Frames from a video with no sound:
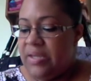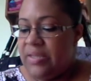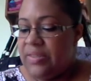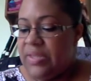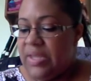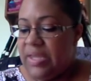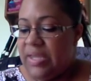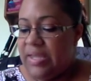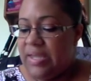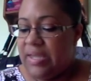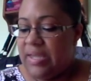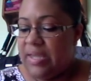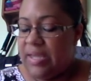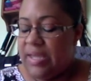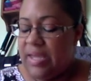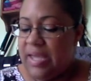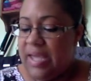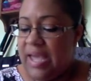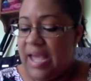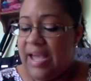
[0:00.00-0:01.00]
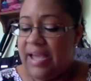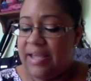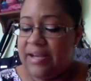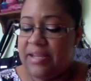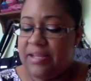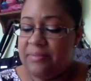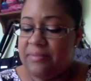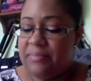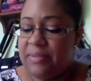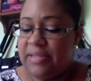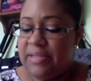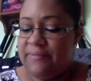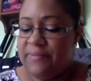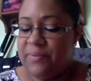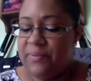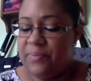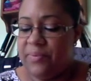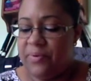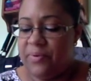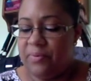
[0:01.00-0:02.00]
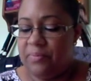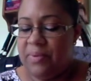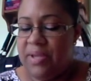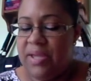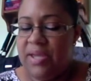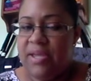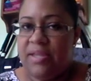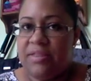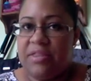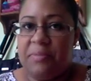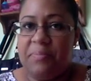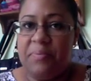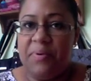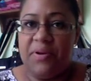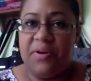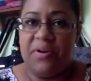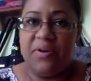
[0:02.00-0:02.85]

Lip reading: They had him leave the room. They put